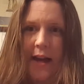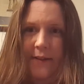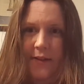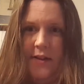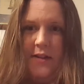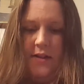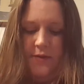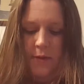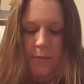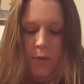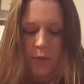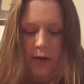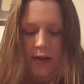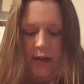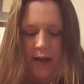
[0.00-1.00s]
This is from a
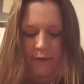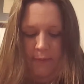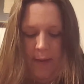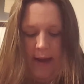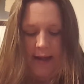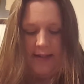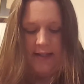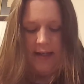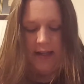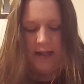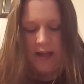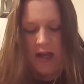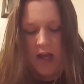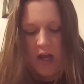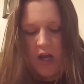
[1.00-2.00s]
real life painting.
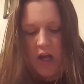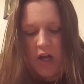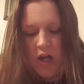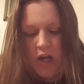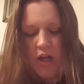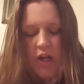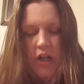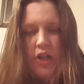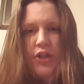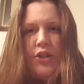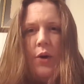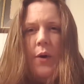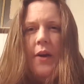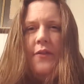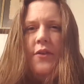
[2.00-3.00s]
So
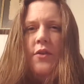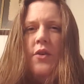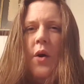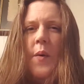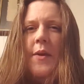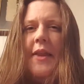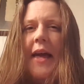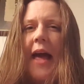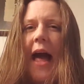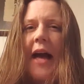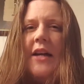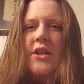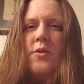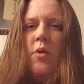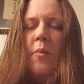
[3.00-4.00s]
if you know what the
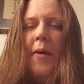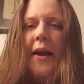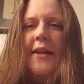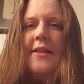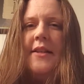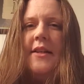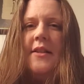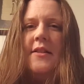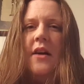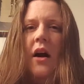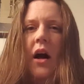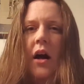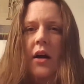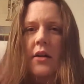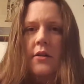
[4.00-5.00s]
actual painting is
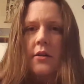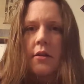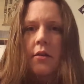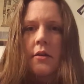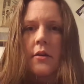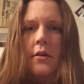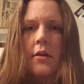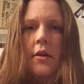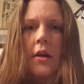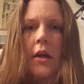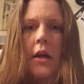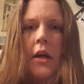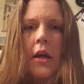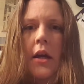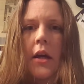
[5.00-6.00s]
called,
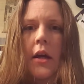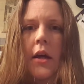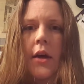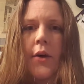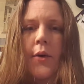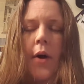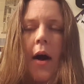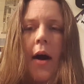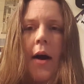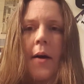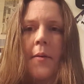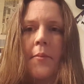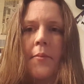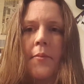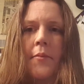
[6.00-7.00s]

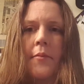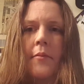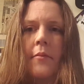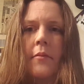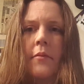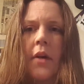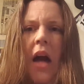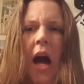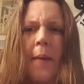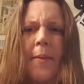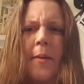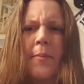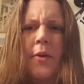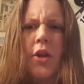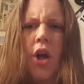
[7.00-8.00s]

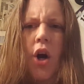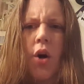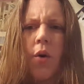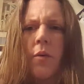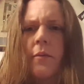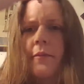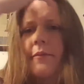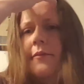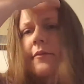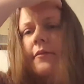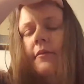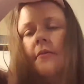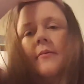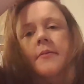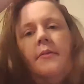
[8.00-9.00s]
comment below.
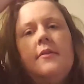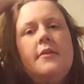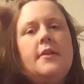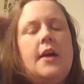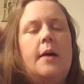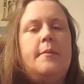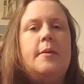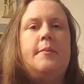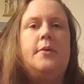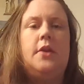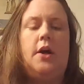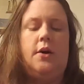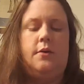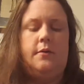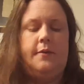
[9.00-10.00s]
Comment
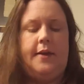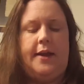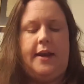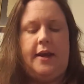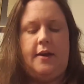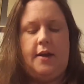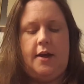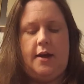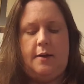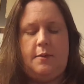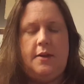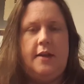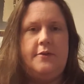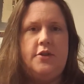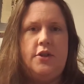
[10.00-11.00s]
below, and I would
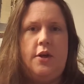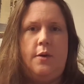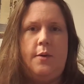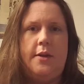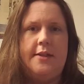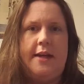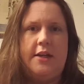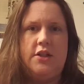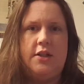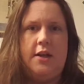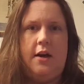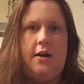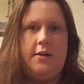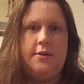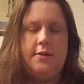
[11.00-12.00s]
love to know what it's actually
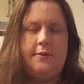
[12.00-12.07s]
called.